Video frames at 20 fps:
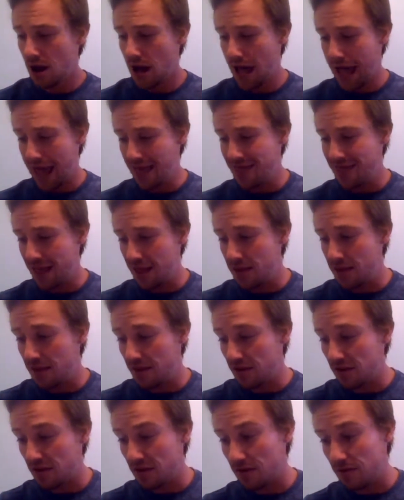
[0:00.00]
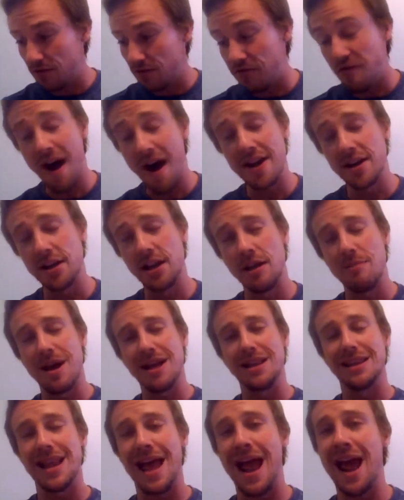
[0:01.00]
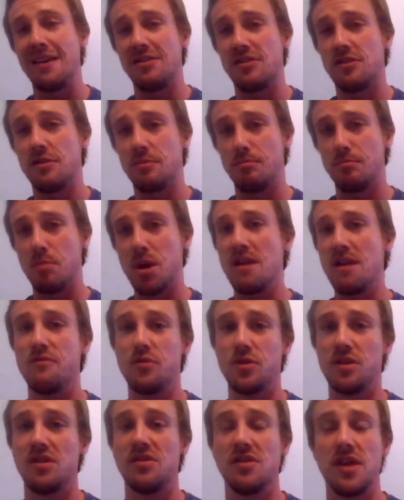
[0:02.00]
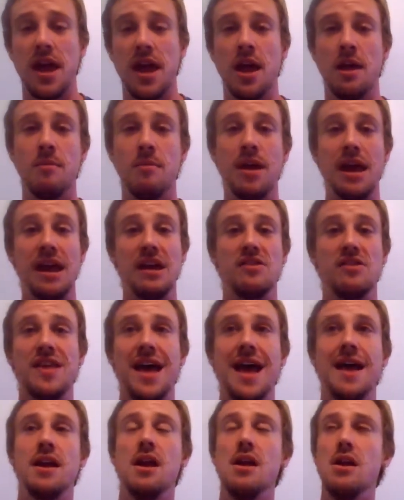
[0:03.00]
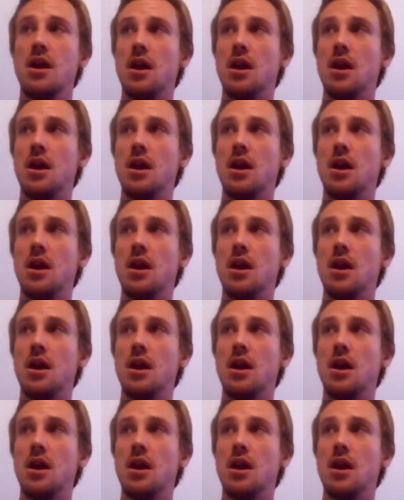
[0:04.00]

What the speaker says: And then, finally, my last beef with this game is that